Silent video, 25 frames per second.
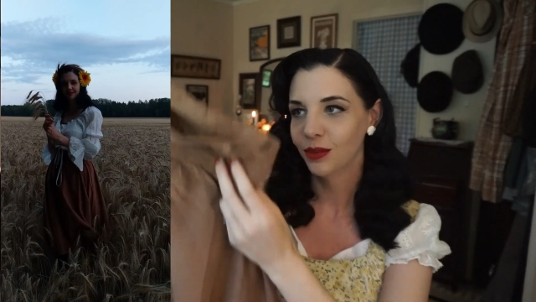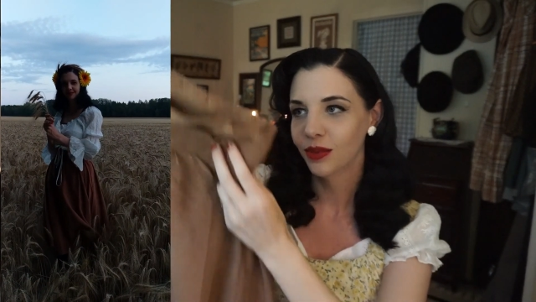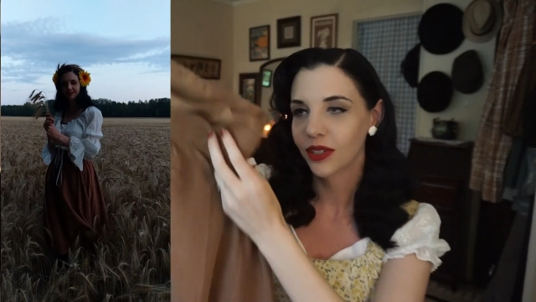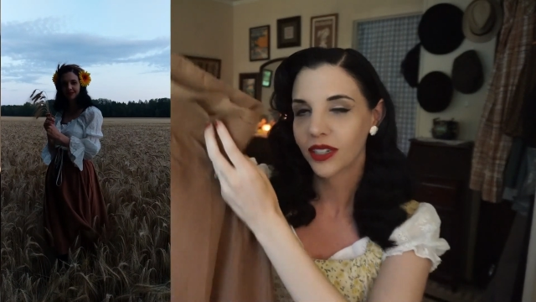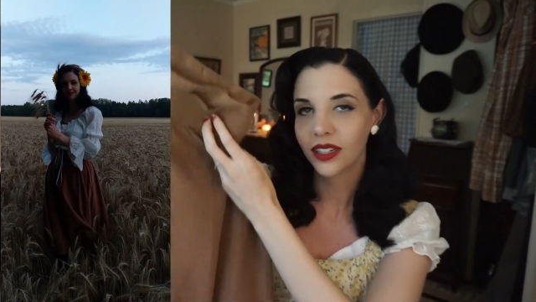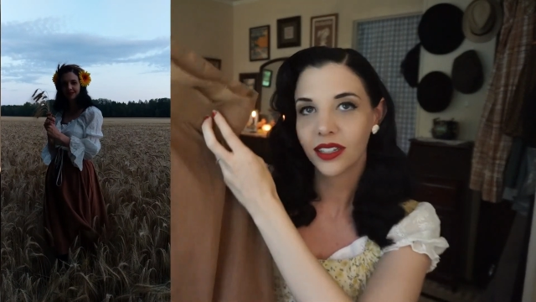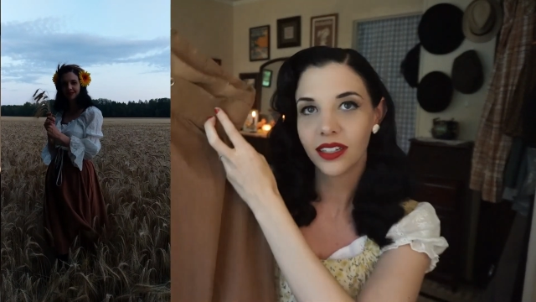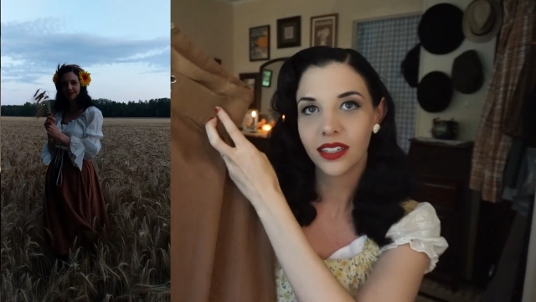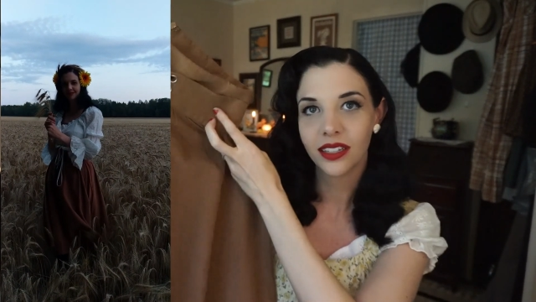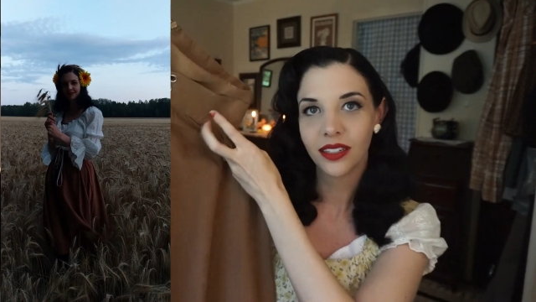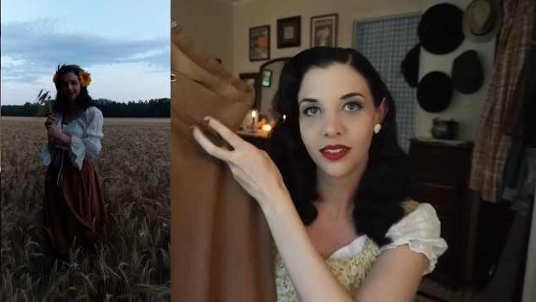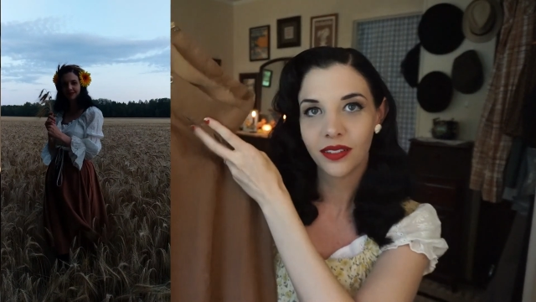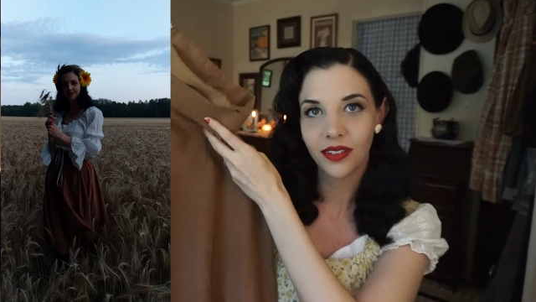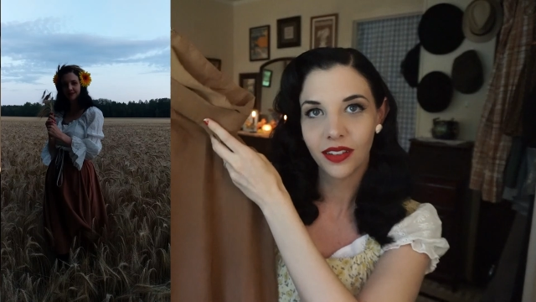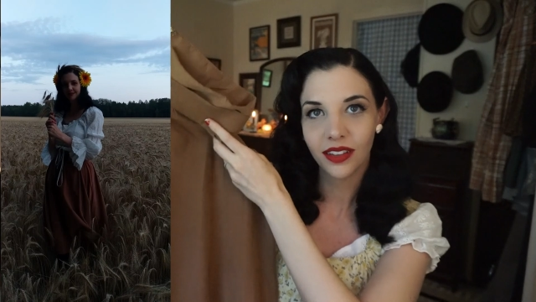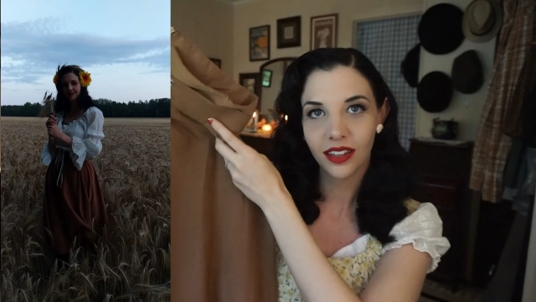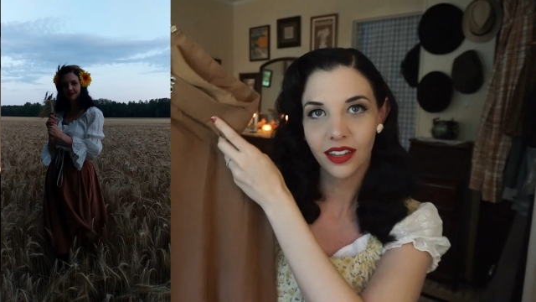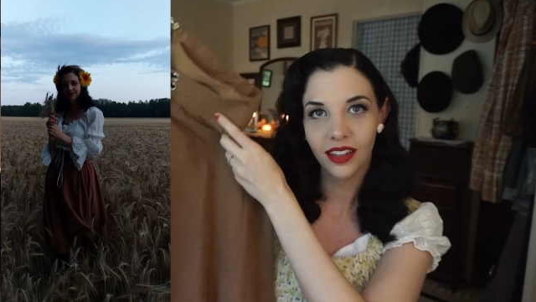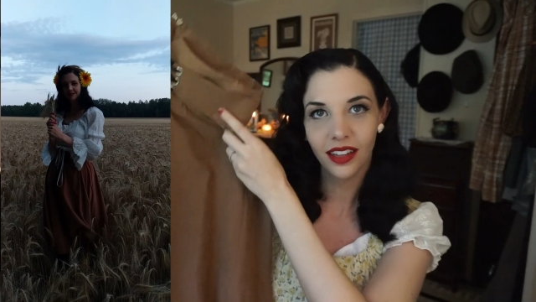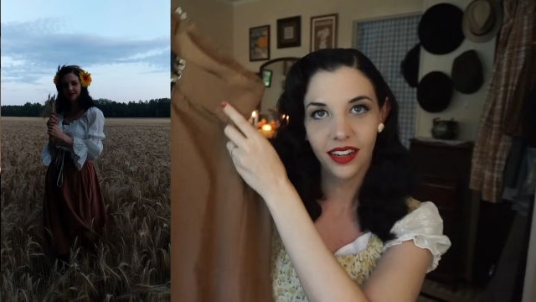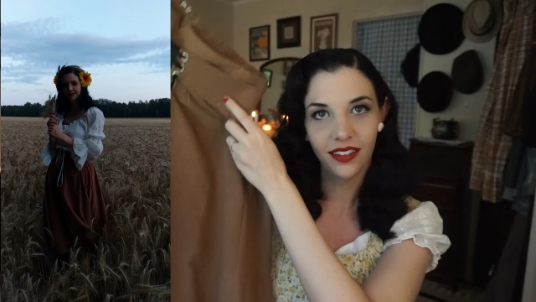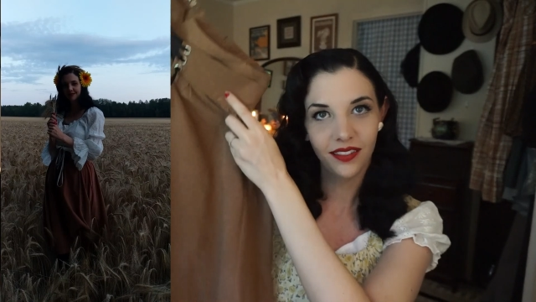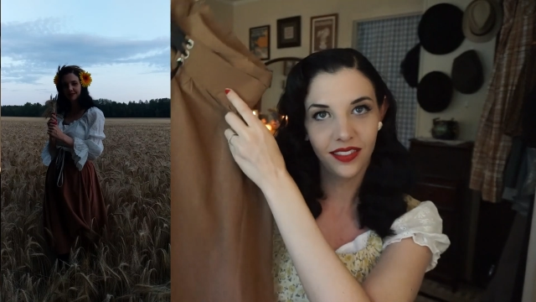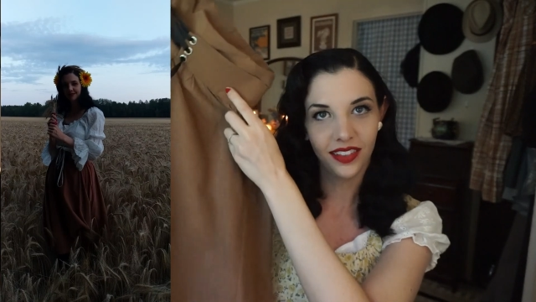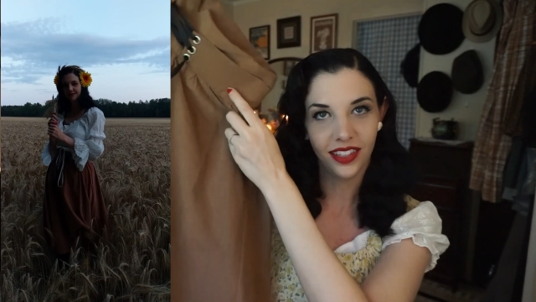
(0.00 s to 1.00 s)
work with a
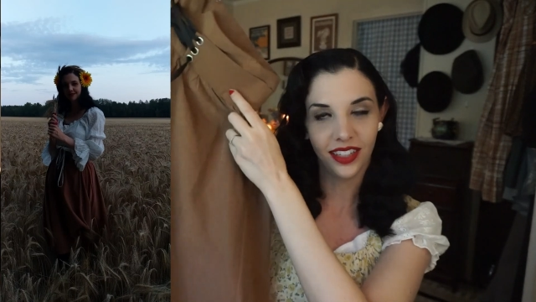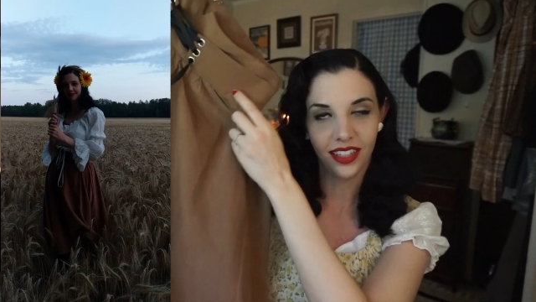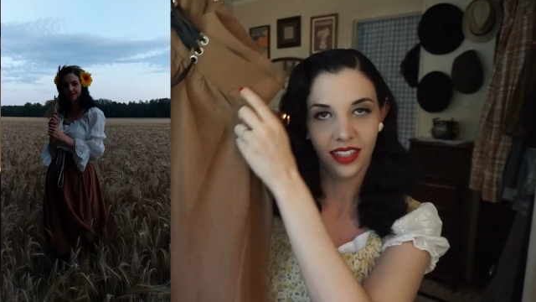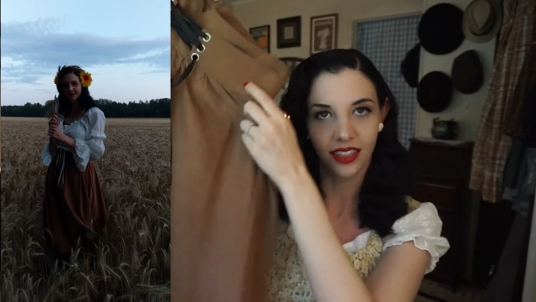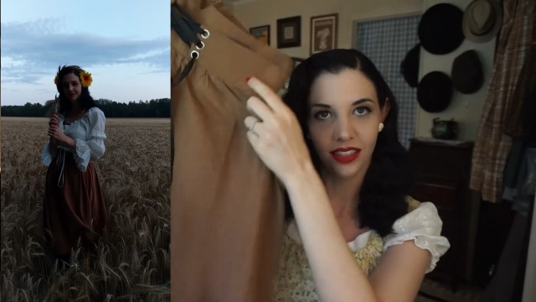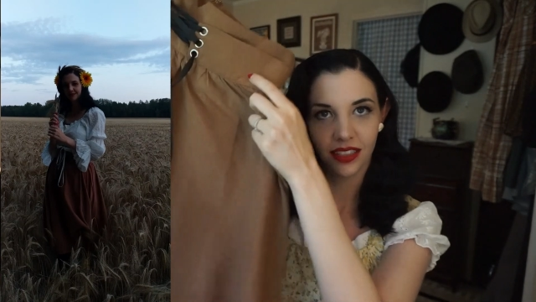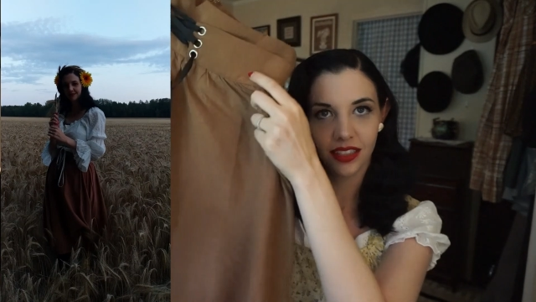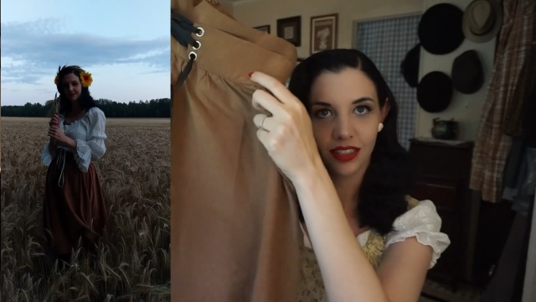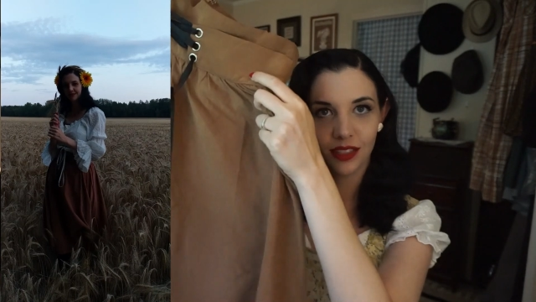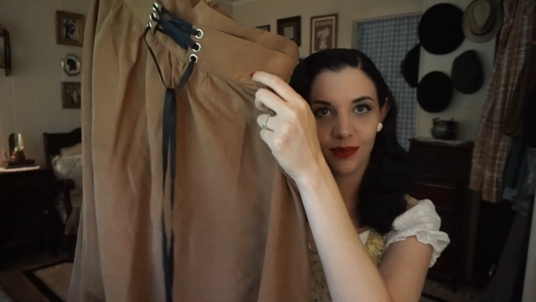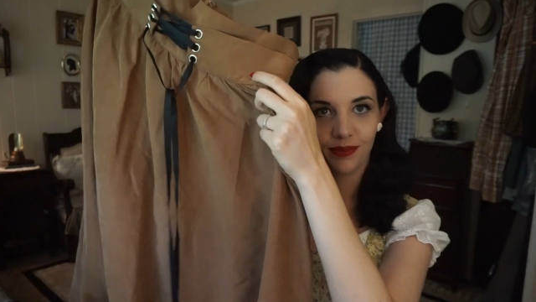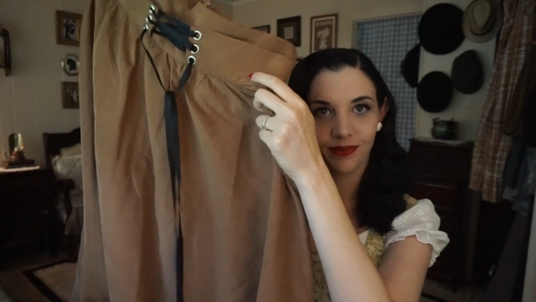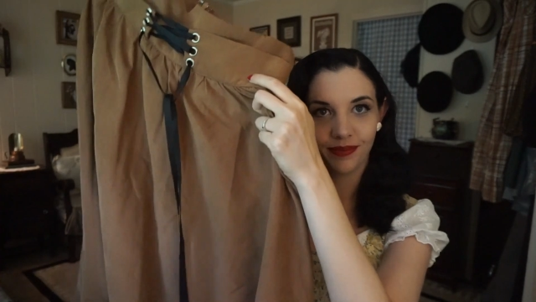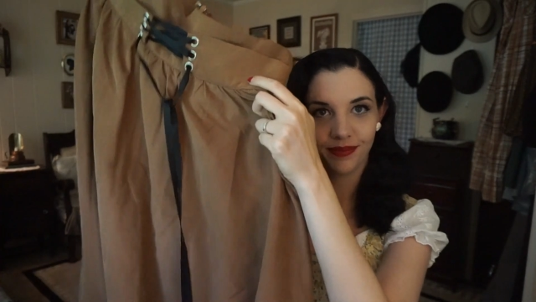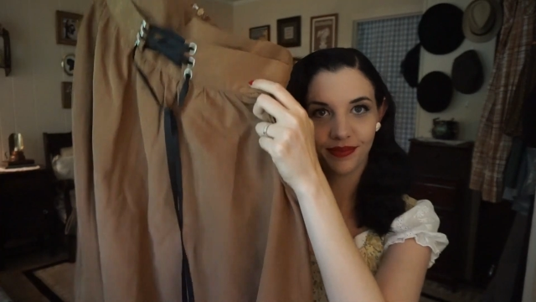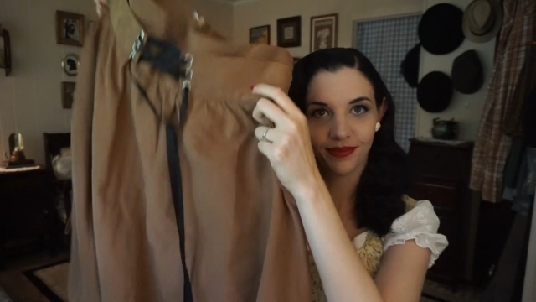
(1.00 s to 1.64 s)
lot of things.